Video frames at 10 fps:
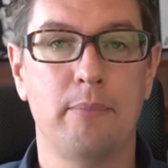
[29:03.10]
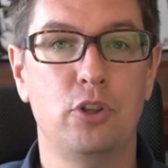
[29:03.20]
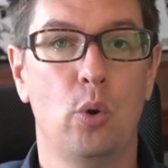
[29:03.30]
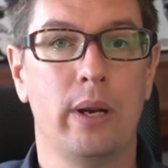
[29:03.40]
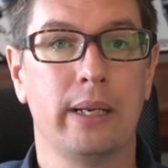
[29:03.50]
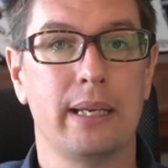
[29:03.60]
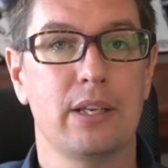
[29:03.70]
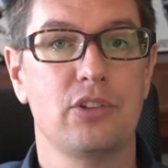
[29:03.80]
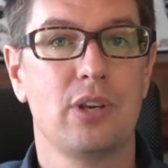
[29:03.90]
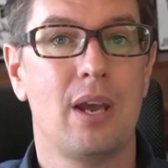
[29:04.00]
doing
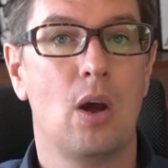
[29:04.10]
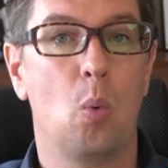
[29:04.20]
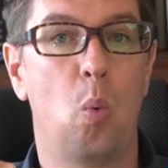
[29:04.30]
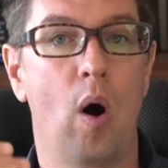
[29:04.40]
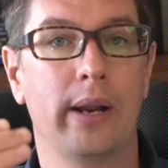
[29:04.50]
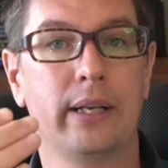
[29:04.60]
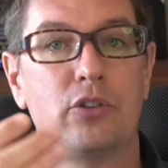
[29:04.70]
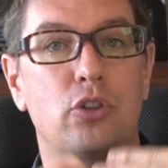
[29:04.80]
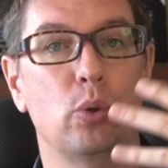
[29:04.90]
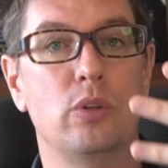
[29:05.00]
is wanting
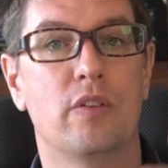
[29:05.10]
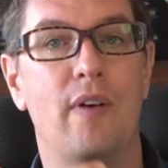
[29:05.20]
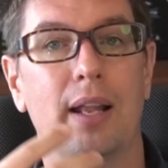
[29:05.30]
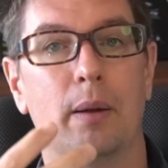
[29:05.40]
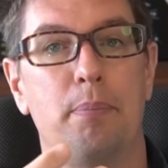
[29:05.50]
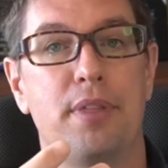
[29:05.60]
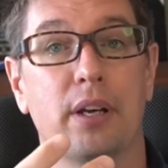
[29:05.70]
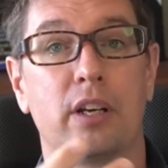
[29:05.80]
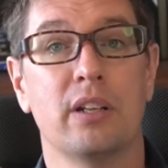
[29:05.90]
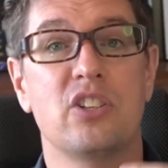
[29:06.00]
to develop the
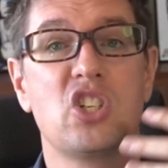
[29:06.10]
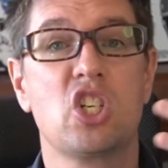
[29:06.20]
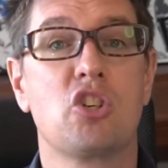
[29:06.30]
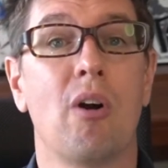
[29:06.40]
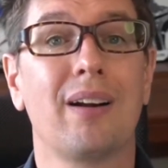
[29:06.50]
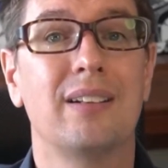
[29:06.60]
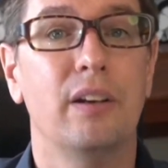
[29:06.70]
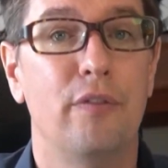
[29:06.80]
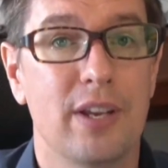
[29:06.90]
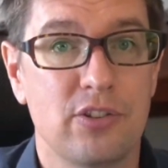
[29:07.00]

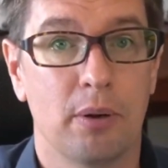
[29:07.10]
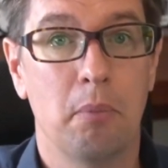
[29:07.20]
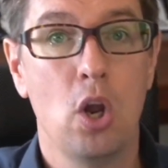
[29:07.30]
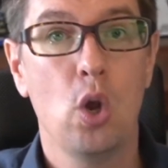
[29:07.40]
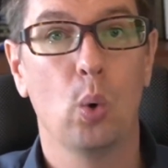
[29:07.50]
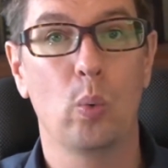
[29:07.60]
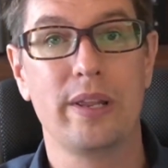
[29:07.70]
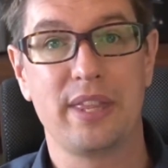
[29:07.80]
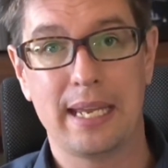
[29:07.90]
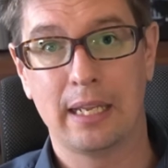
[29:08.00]
constructivism
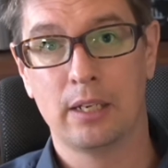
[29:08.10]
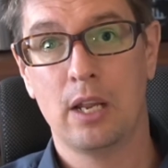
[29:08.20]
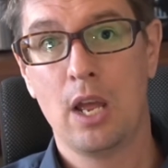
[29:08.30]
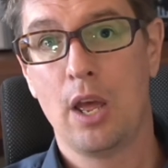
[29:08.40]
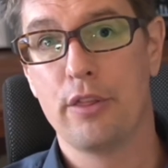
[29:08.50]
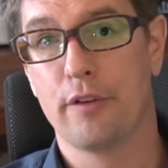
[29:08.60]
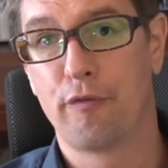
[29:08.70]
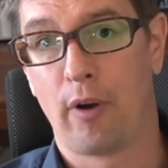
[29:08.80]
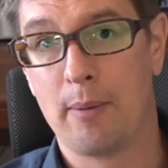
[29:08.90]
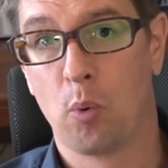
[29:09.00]
within the
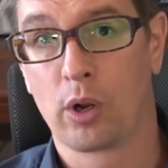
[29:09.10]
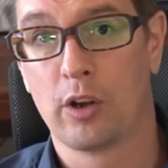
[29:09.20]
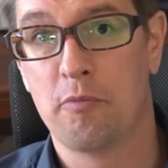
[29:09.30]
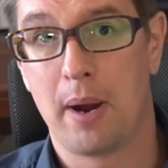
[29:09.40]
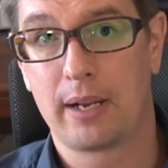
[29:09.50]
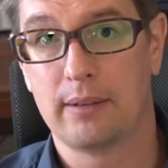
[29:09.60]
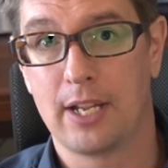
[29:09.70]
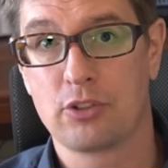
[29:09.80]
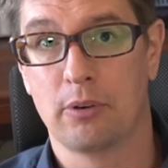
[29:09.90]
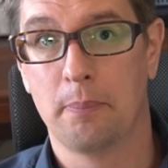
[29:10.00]
framework of my
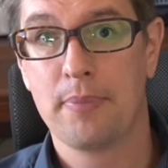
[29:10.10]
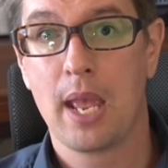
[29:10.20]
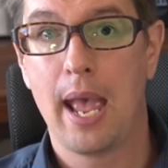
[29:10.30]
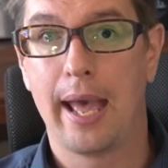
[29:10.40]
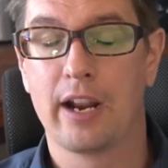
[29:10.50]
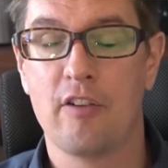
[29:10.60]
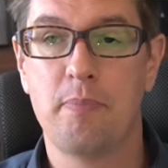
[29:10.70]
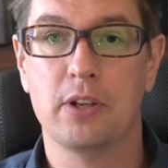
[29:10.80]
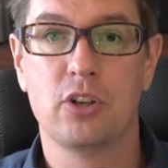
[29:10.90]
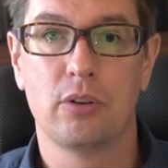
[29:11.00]
classroom. And I've
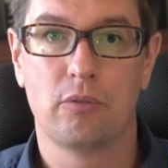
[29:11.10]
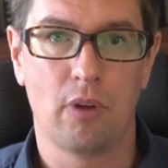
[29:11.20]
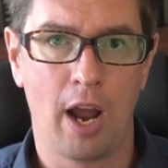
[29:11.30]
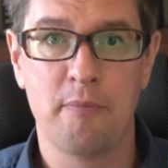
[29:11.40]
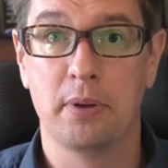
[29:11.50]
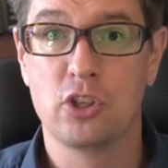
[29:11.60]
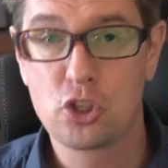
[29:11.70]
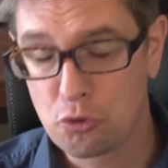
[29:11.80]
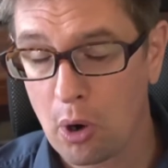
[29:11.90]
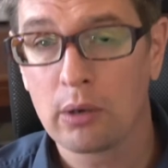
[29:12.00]
been
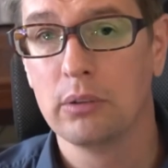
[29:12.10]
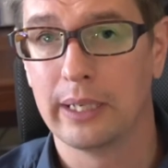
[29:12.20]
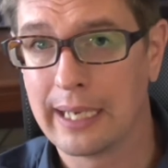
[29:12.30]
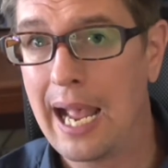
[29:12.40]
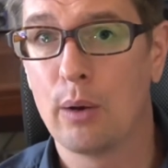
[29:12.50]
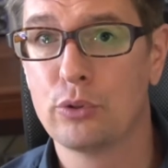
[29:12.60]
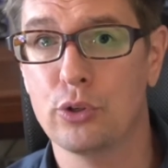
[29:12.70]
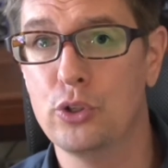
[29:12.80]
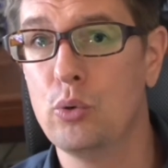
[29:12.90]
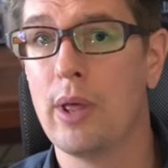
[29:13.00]
struggling how to
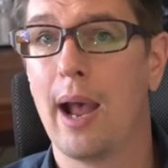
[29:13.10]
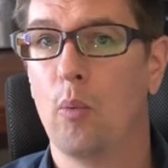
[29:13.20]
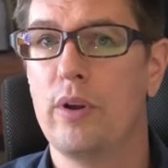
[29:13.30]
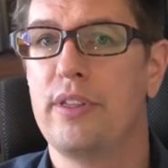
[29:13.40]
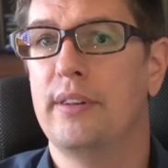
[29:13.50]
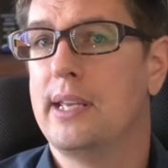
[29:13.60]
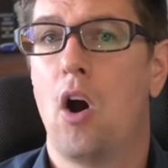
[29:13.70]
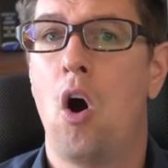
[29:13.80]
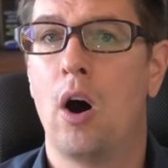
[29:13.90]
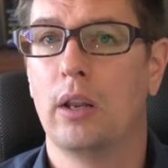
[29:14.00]
do that within the
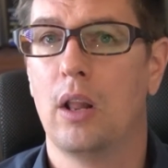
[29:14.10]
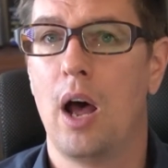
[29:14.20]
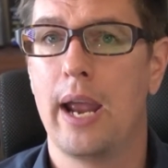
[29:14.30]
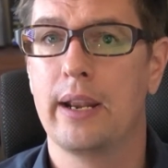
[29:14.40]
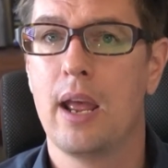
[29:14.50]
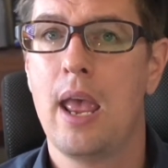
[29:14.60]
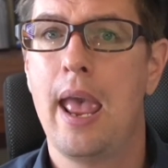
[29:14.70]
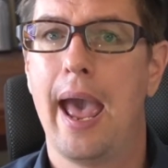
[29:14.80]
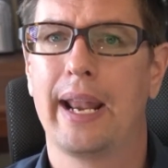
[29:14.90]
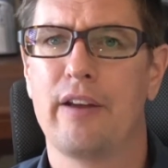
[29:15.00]
online,
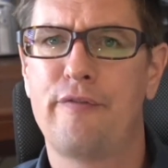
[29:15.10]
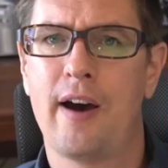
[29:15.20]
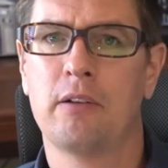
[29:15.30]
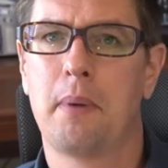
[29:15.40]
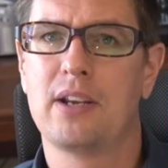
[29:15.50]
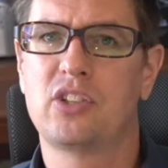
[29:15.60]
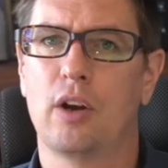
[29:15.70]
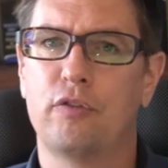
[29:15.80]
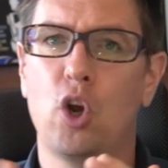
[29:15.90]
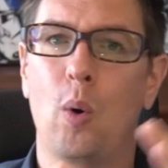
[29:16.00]
and I found
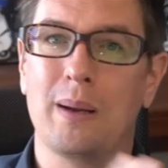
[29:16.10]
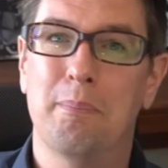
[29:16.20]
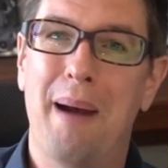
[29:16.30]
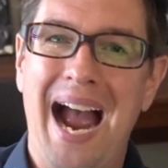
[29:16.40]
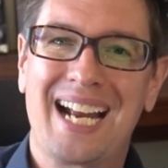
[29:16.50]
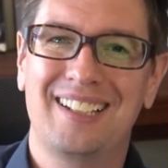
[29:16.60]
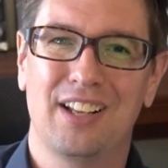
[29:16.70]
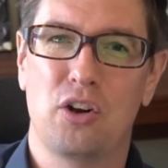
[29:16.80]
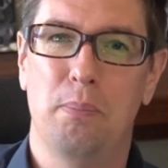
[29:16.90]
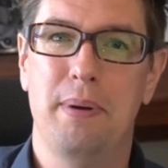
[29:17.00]
myself going back a
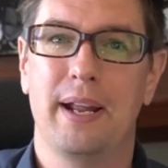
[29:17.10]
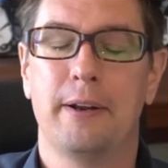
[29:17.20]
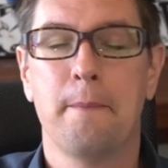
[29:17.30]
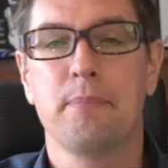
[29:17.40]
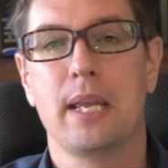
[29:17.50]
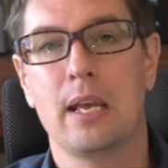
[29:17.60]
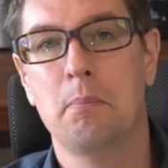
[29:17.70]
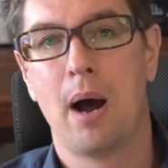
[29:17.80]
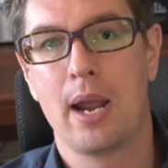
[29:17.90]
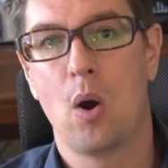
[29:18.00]
little bit in
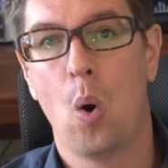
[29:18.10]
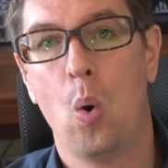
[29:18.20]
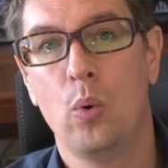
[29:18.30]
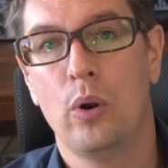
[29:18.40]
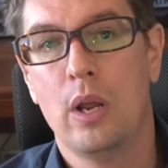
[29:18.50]
my own